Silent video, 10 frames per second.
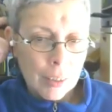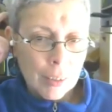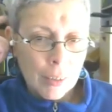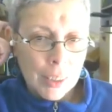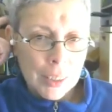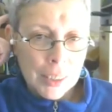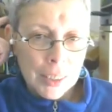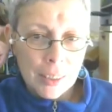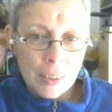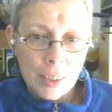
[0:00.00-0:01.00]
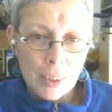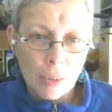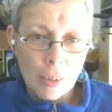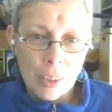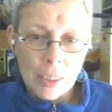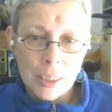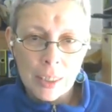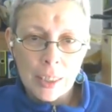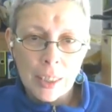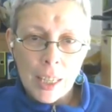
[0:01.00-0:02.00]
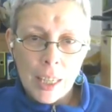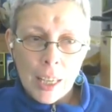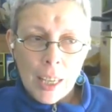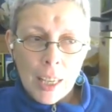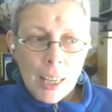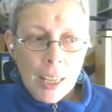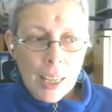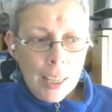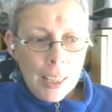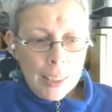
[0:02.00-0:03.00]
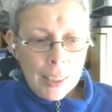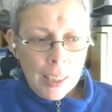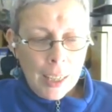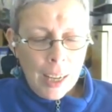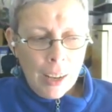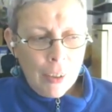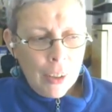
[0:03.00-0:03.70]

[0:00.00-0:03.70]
grandson three year grandson and uh, i very